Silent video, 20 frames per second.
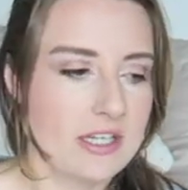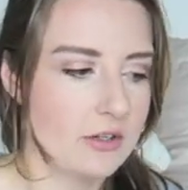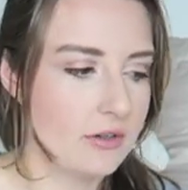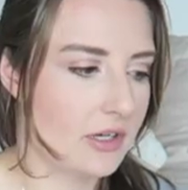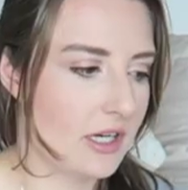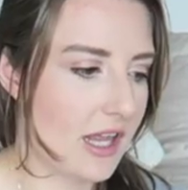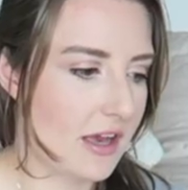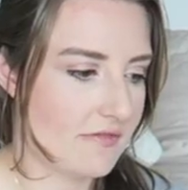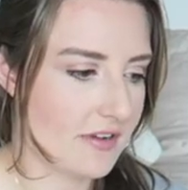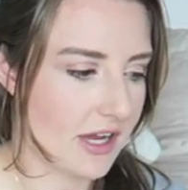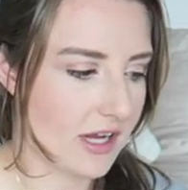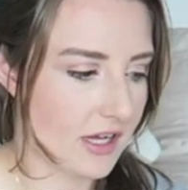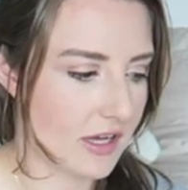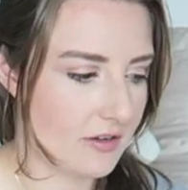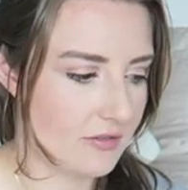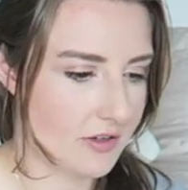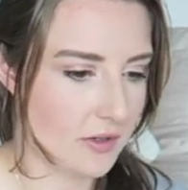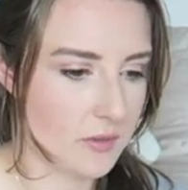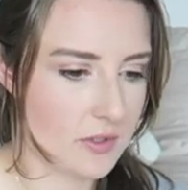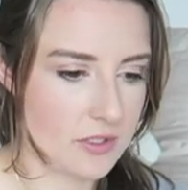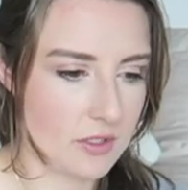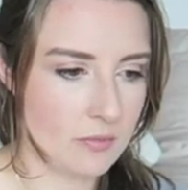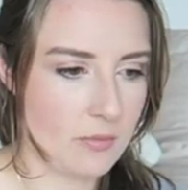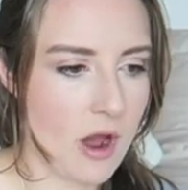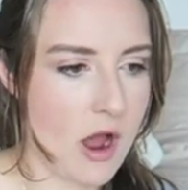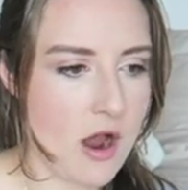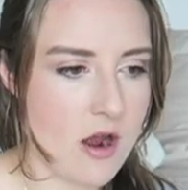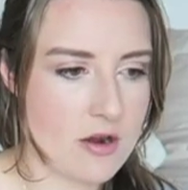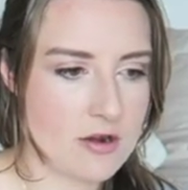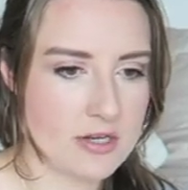Or if I was on
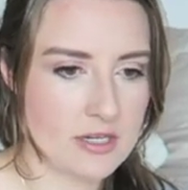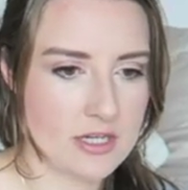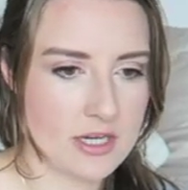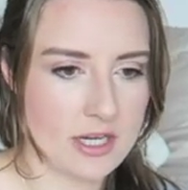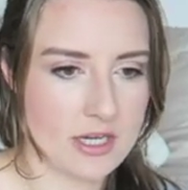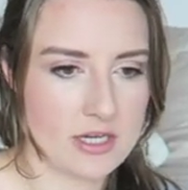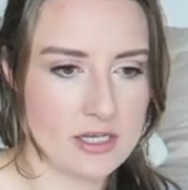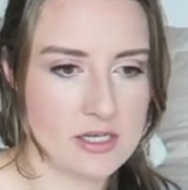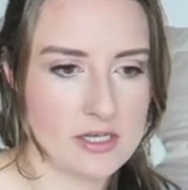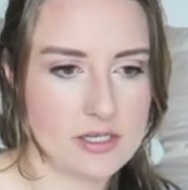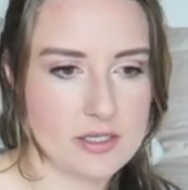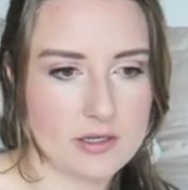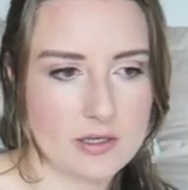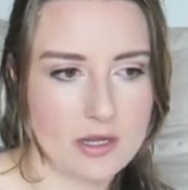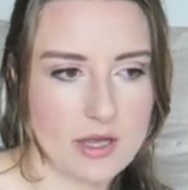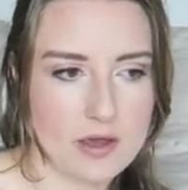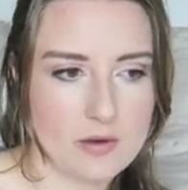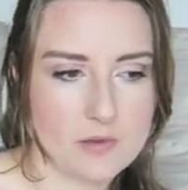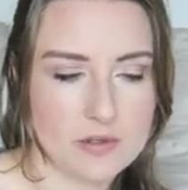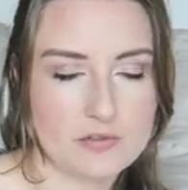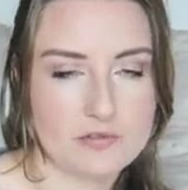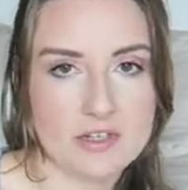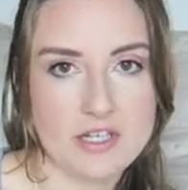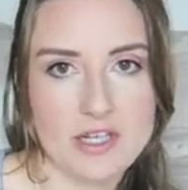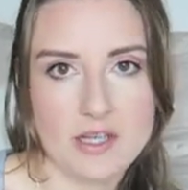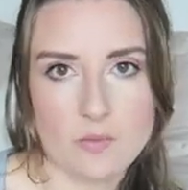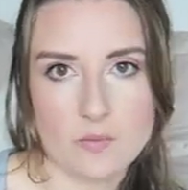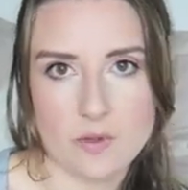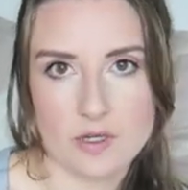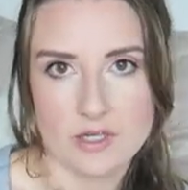my own and I was
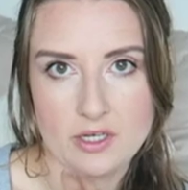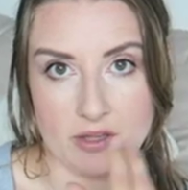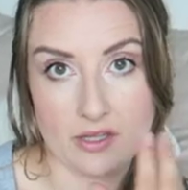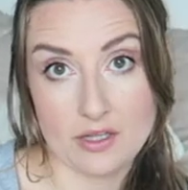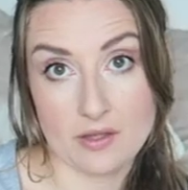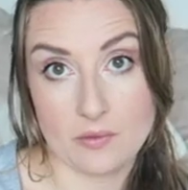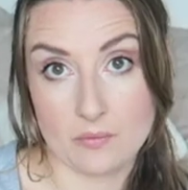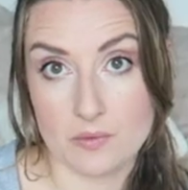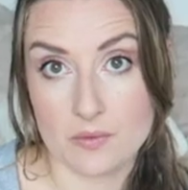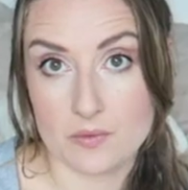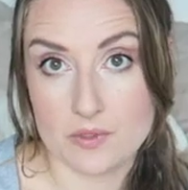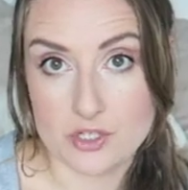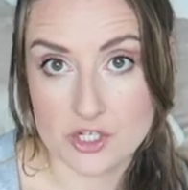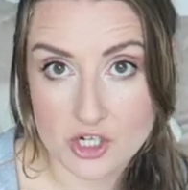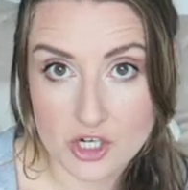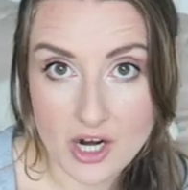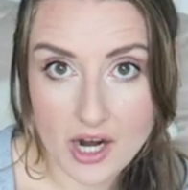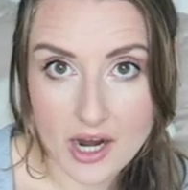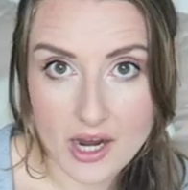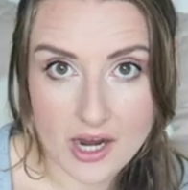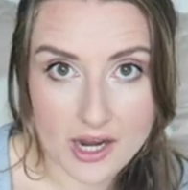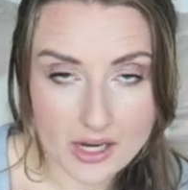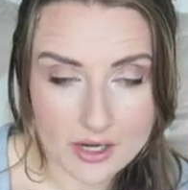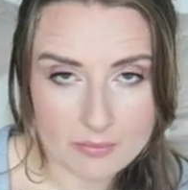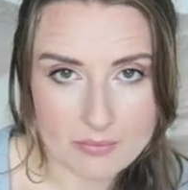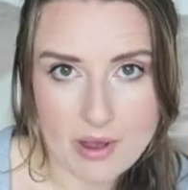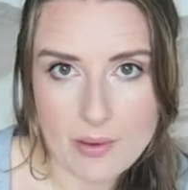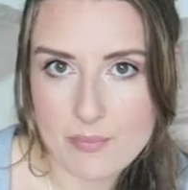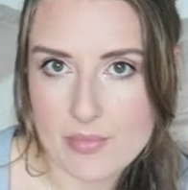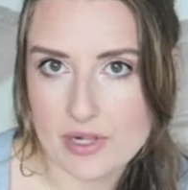feeding one and the other one was crying,
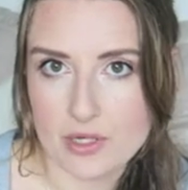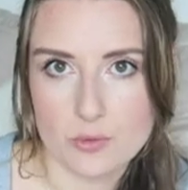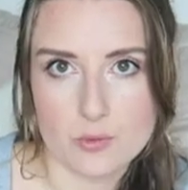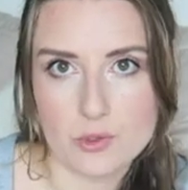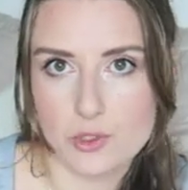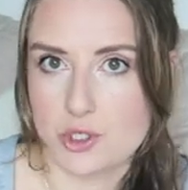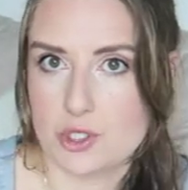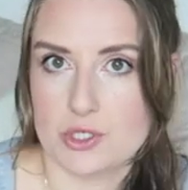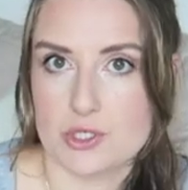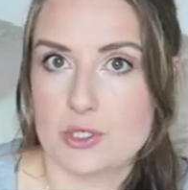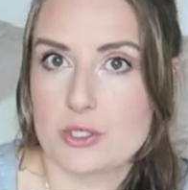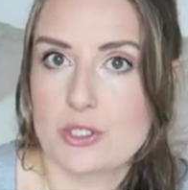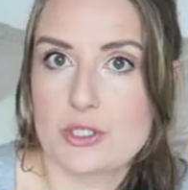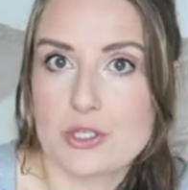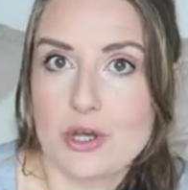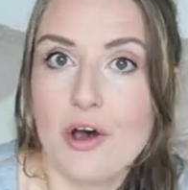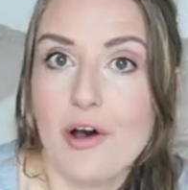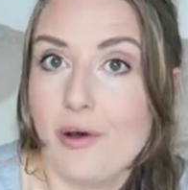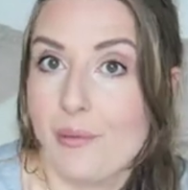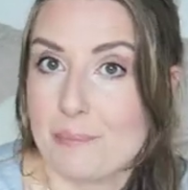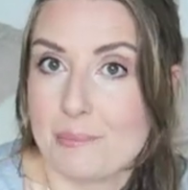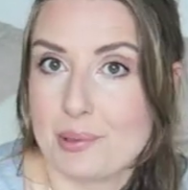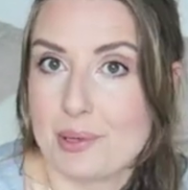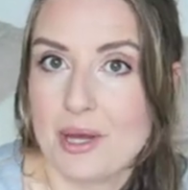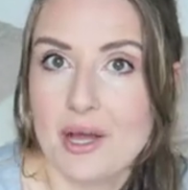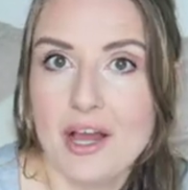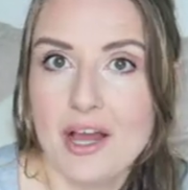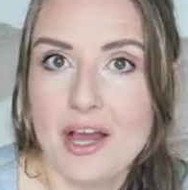my milk would just stop